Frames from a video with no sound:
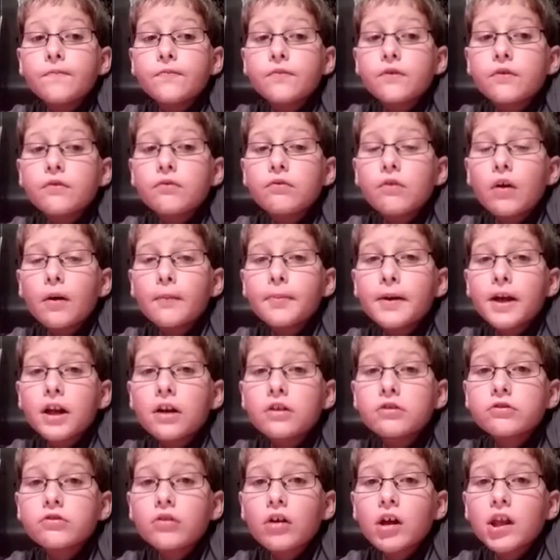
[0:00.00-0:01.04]
Do we have
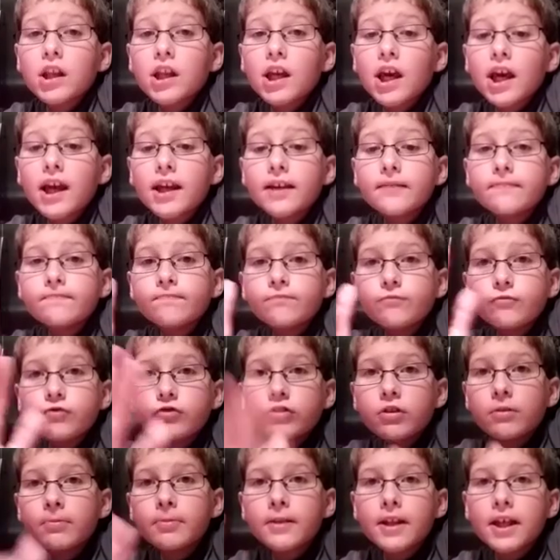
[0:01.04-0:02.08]
any
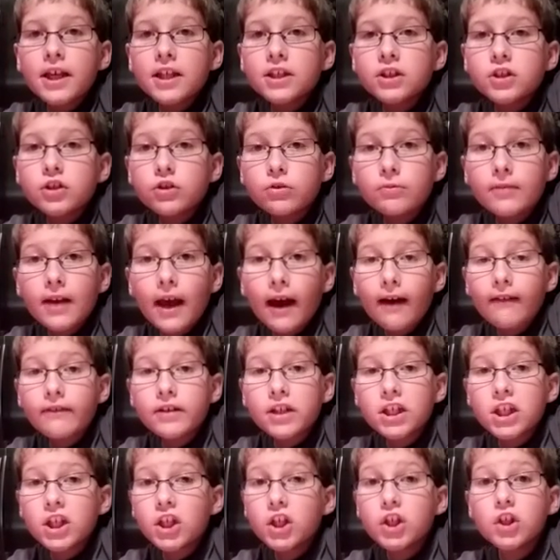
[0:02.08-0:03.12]
question mark?
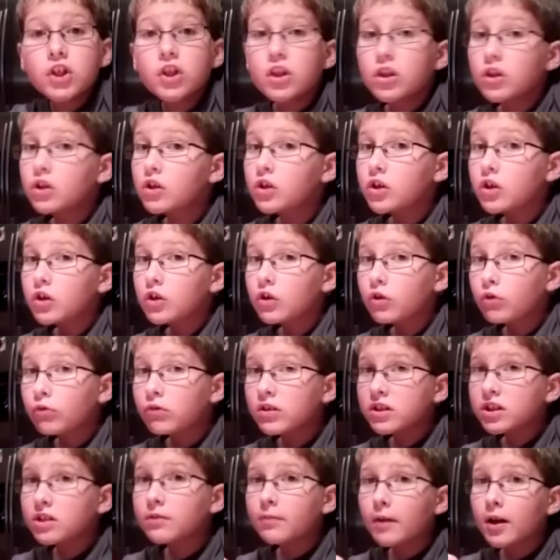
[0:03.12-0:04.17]
We only got like two
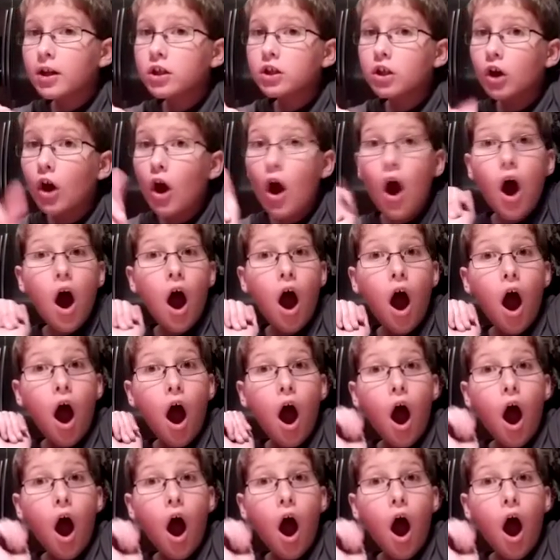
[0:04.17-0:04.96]
minutes to do this.